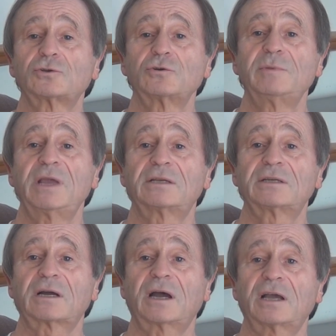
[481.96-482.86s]
Sumi and
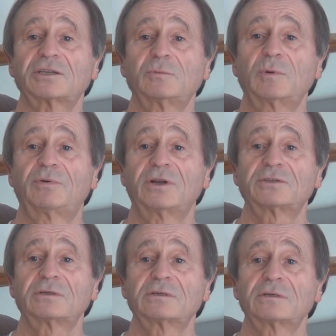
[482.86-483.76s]
Takahashi were
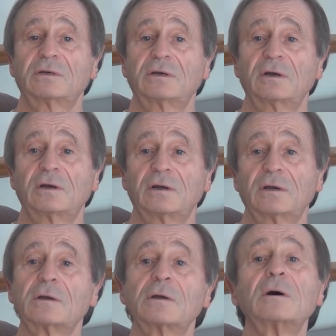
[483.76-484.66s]
present.
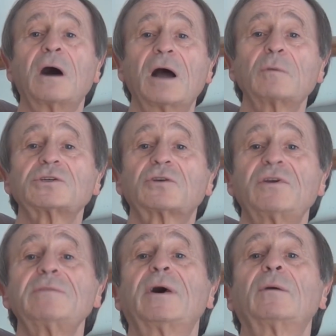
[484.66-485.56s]
I was a
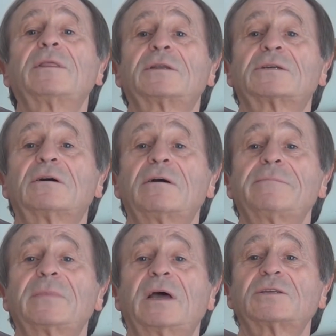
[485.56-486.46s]
green belt at the
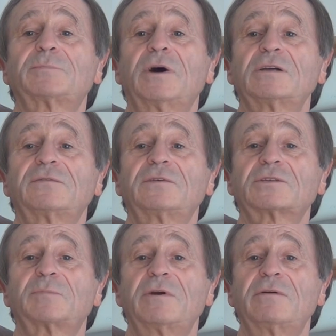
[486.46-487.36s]
time, and as part of the
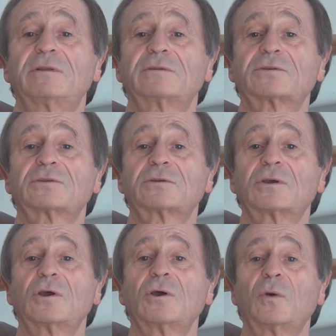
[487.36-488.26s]
experience
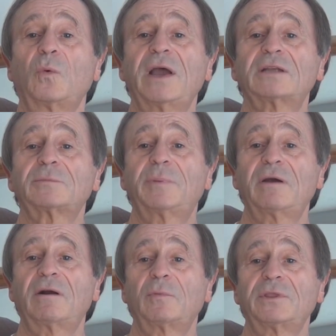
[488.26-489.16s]
we had to
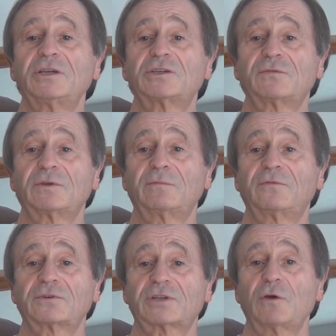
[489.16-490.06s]
pair up with each of them
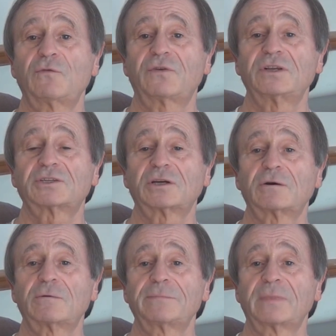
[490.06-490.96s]
for slow
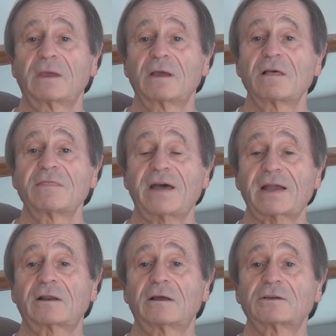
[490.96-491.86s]
freestyle.
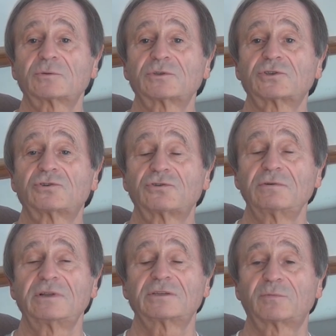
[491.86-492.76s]
That class was
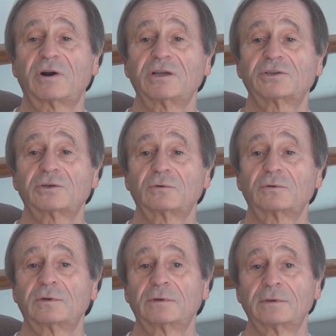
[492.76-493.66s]
truly inspirational.